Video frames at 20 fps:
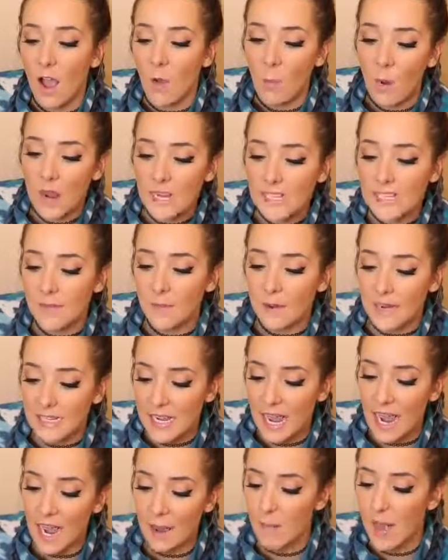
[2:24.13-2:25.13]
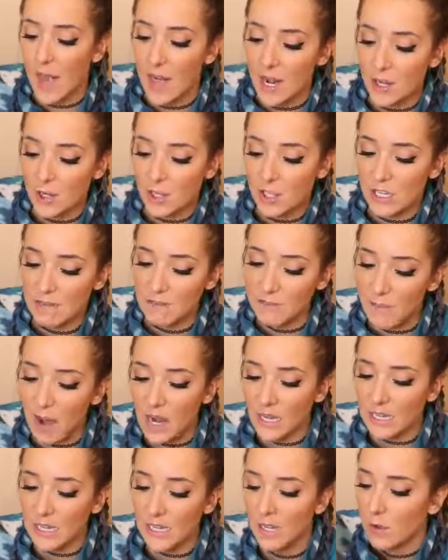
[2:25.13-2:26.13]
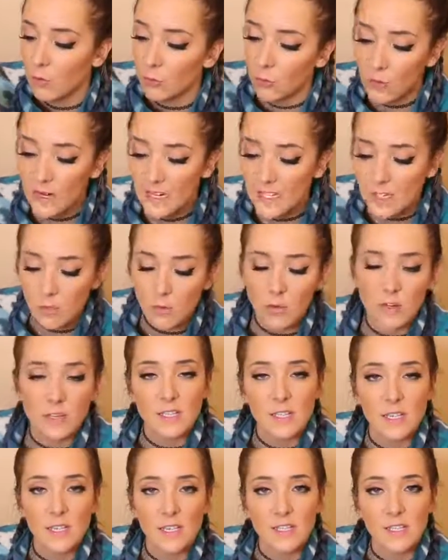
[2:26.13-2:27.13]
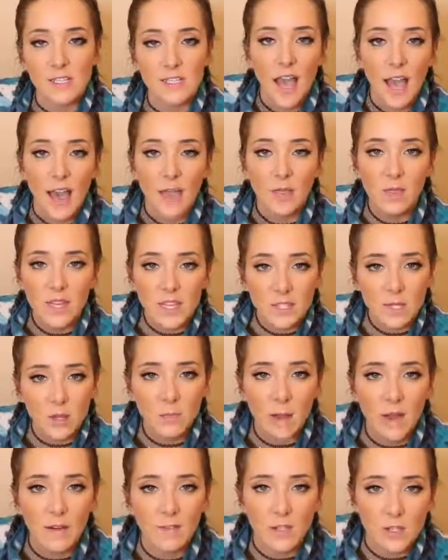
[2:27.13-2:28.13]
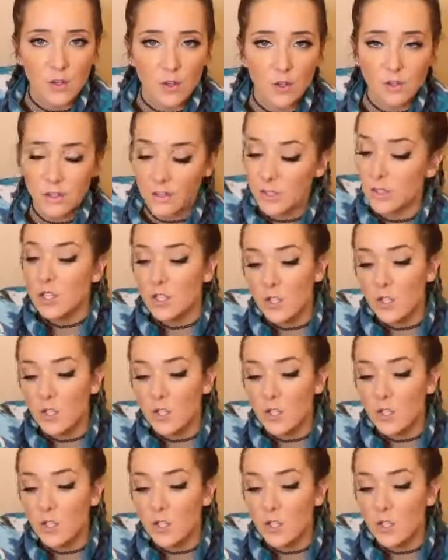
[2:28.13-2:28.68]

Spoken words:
I wasted my time, energy, money, resources, and these are my results.